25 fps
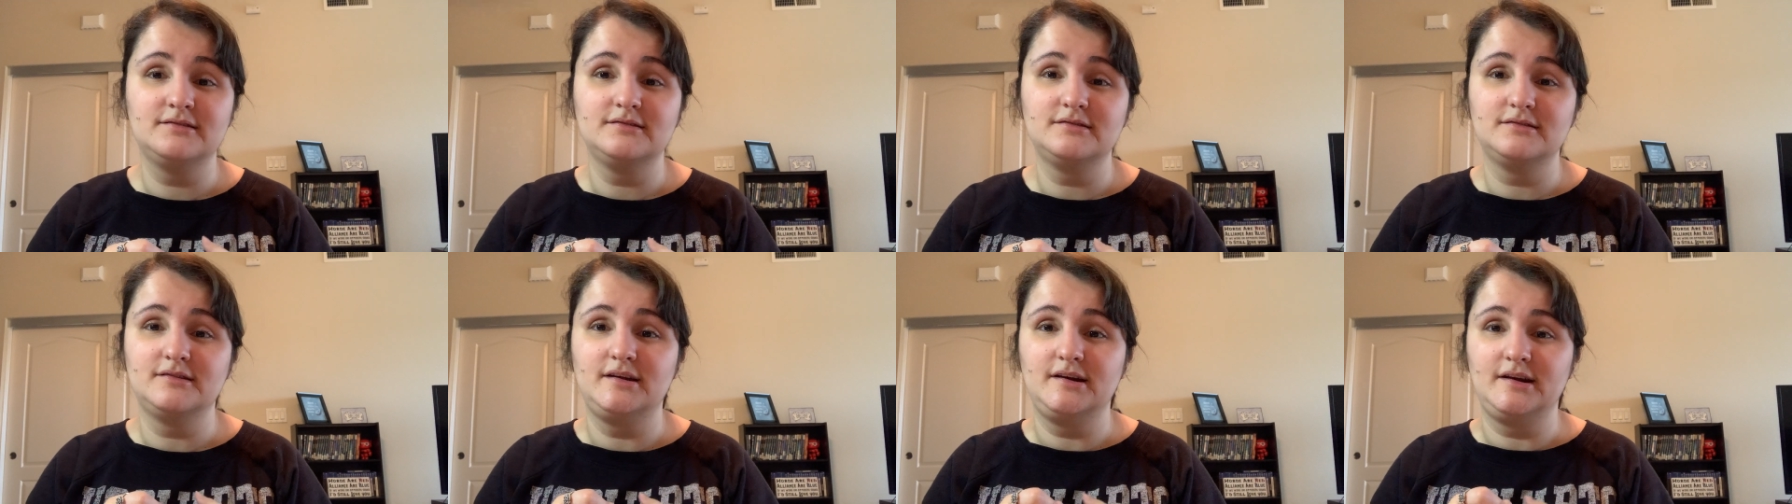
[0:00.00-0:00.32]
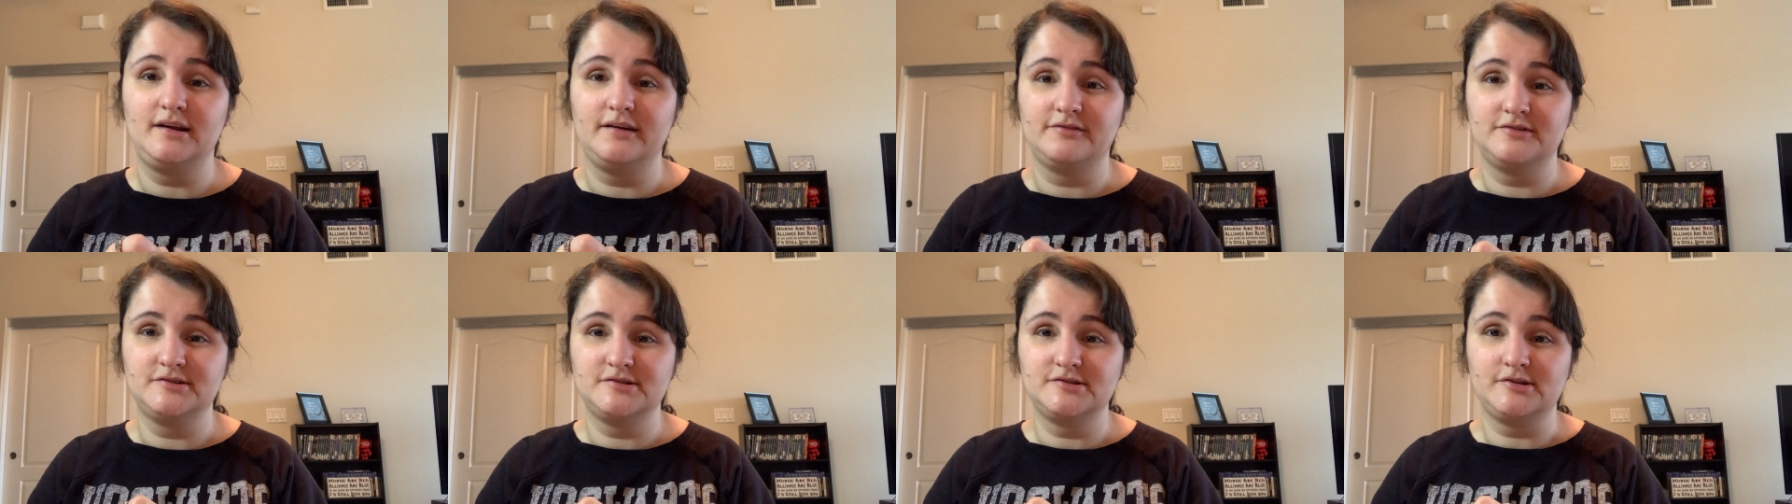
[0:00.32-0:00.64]
that i
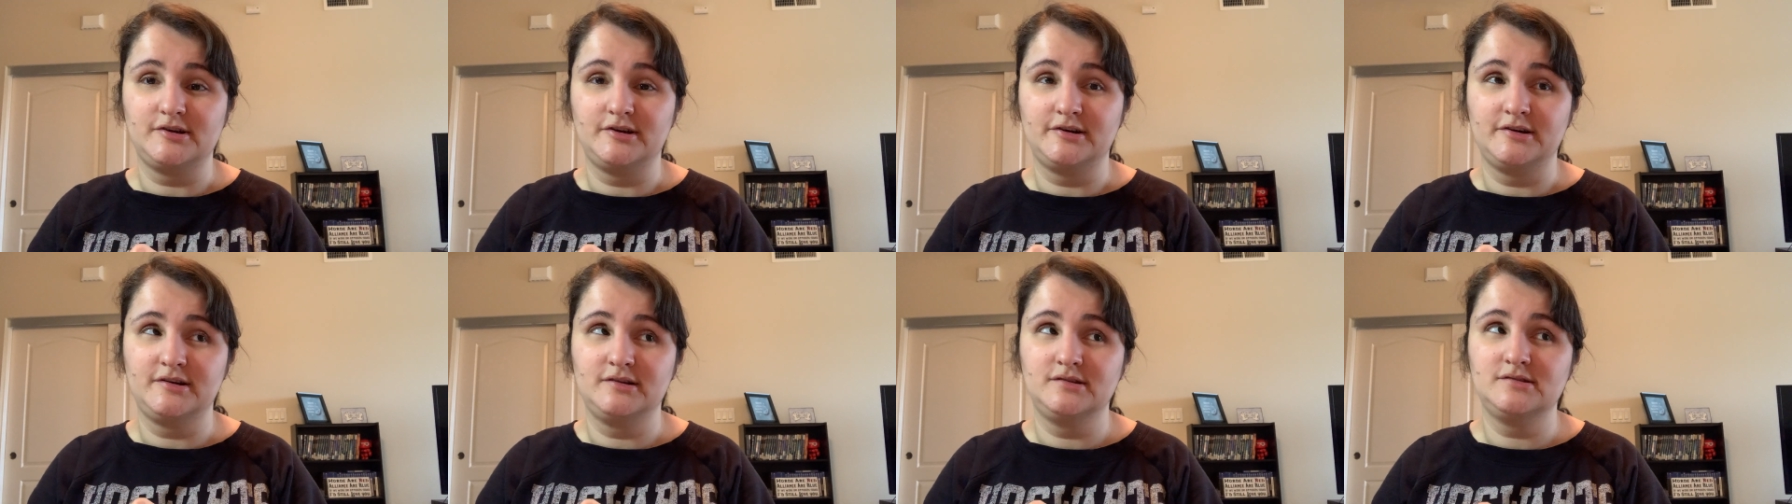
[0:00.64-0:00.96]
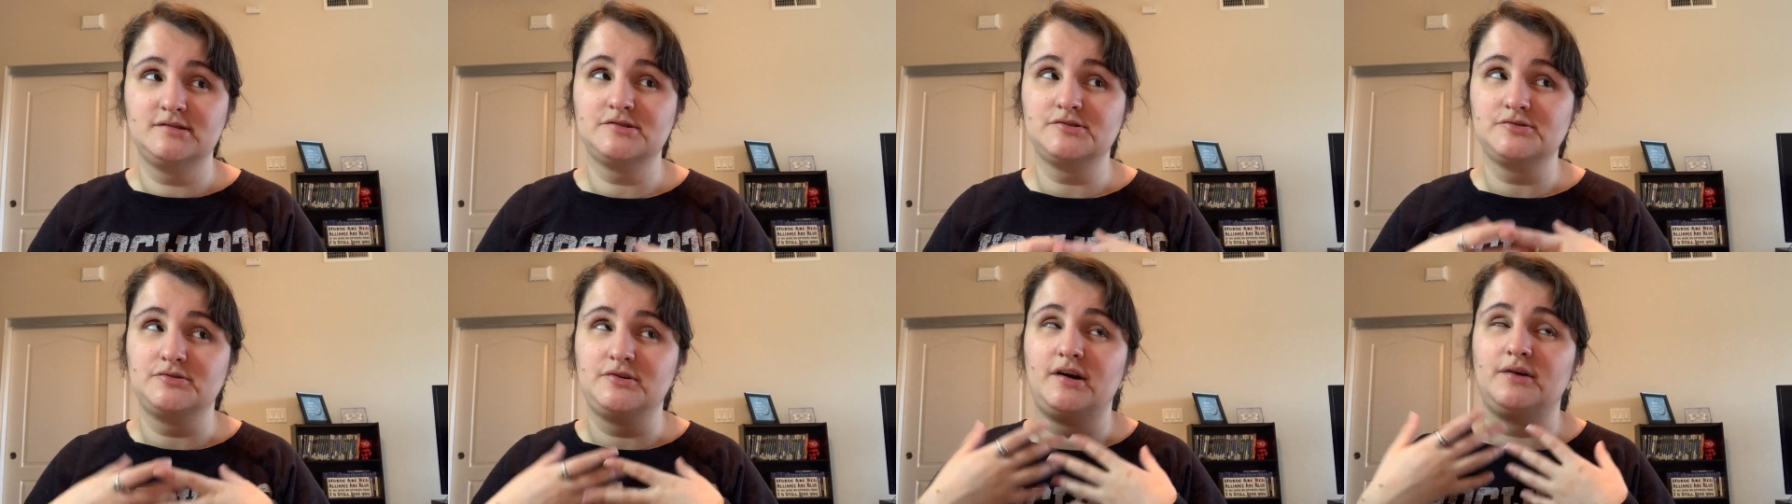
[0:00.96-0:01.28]
ever started
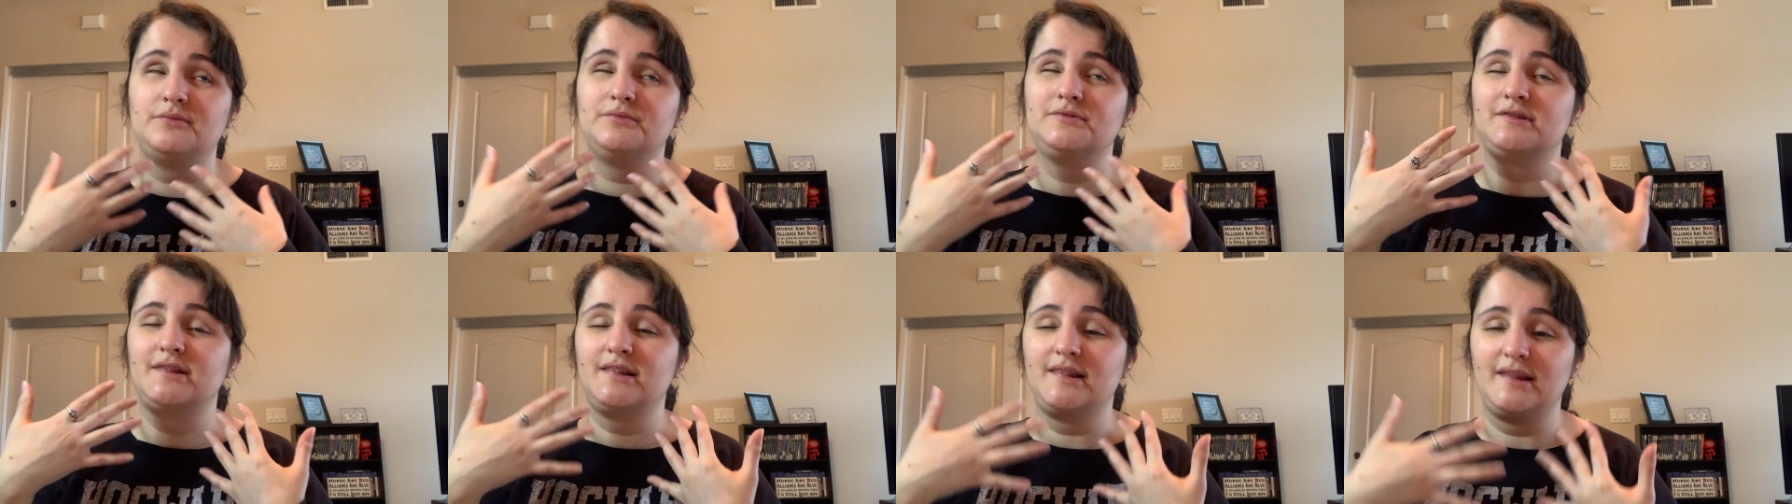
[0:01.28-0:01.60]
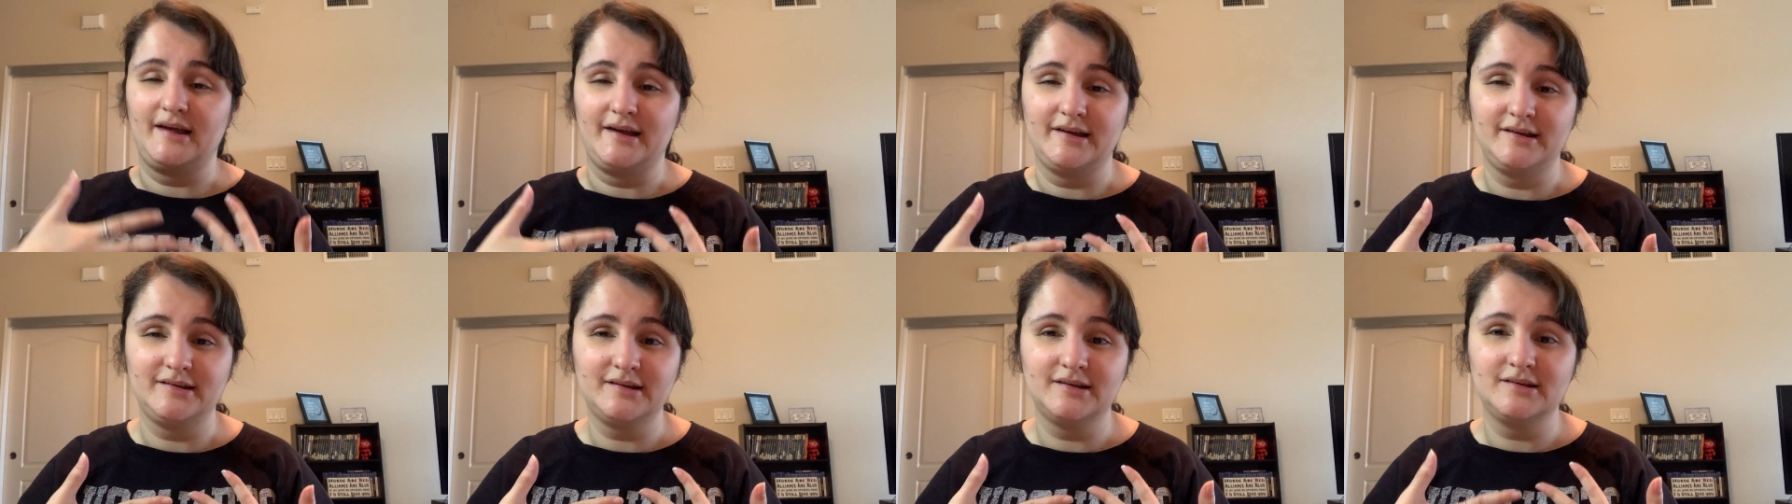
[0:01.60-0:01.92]
so i would
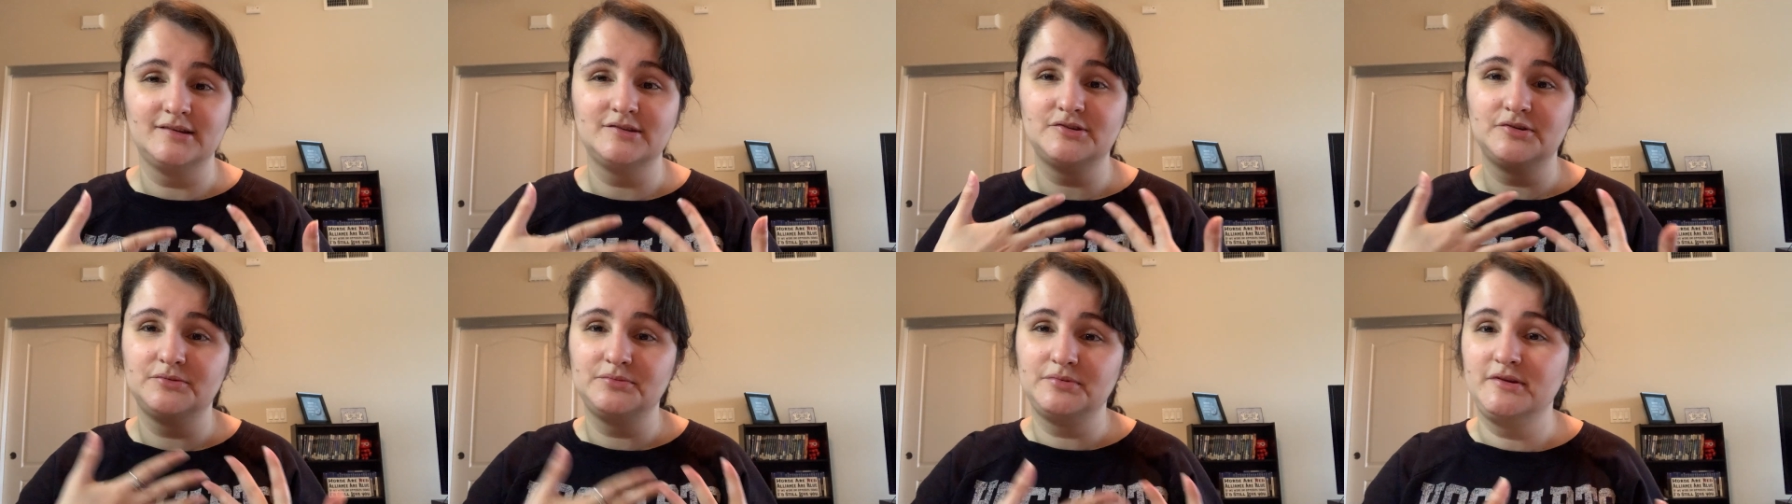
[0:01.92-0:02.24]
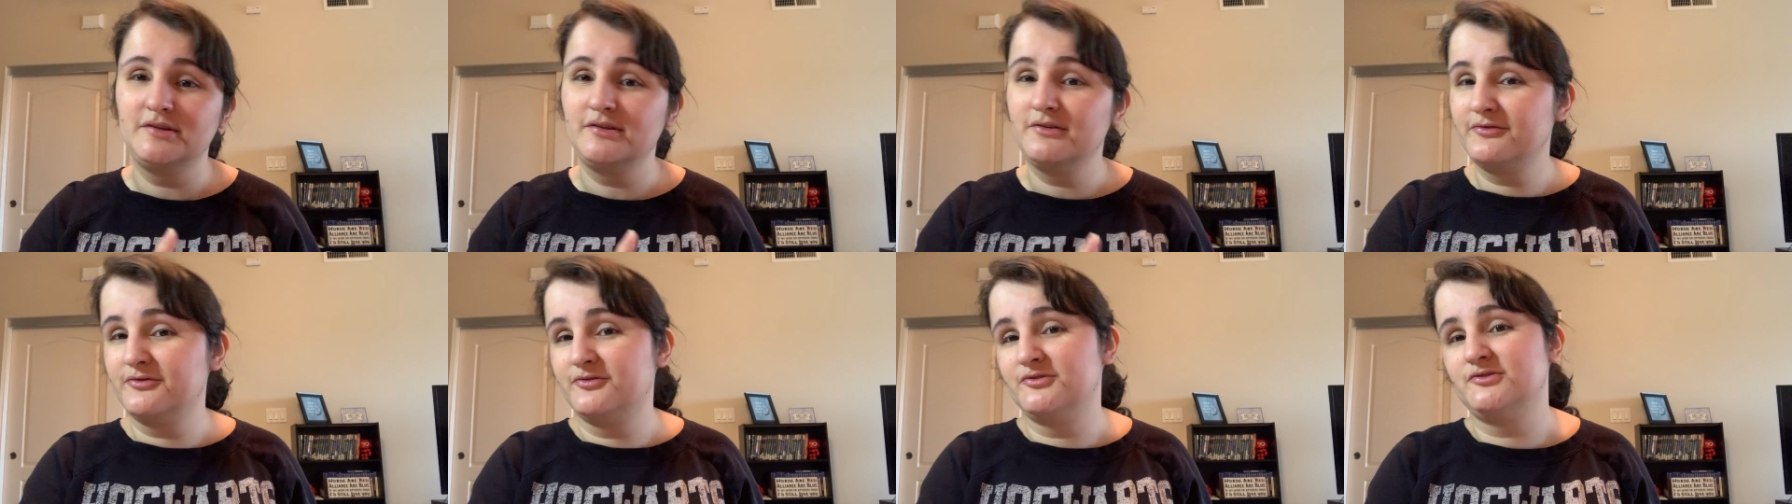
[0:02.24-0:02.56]
like it to be
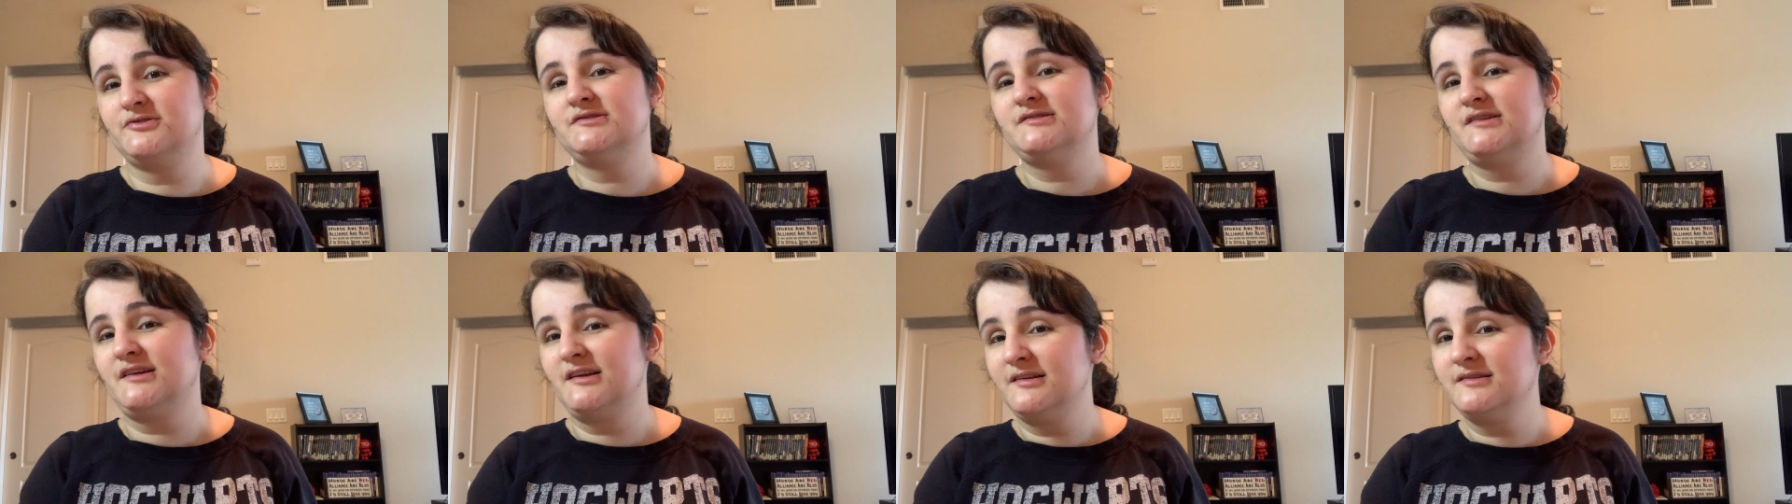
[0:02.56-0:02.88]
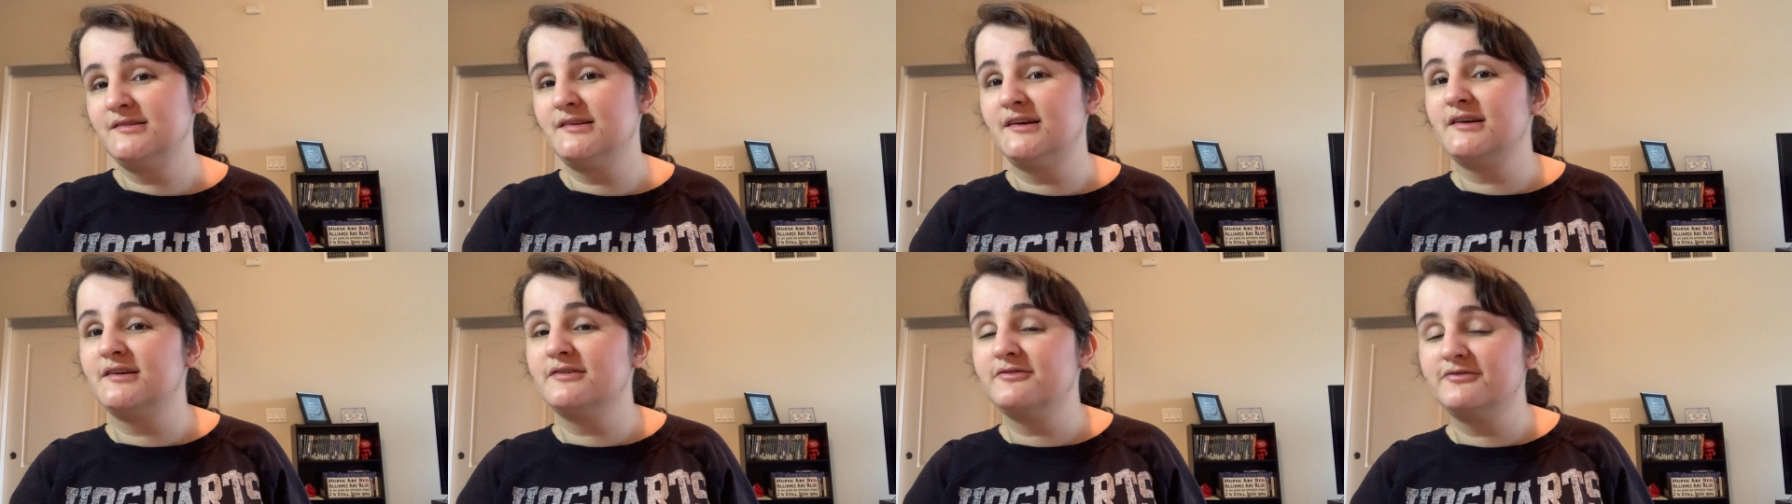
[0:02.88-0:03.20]
the first HAED
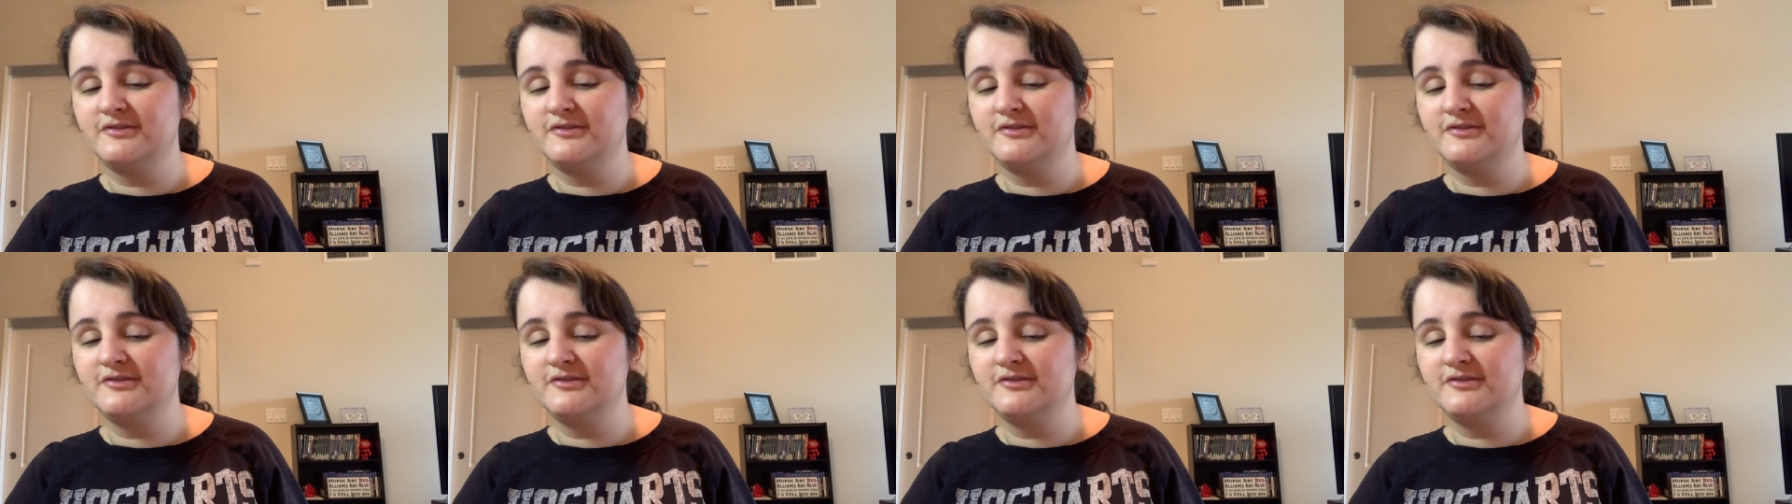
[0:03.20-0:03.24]
that i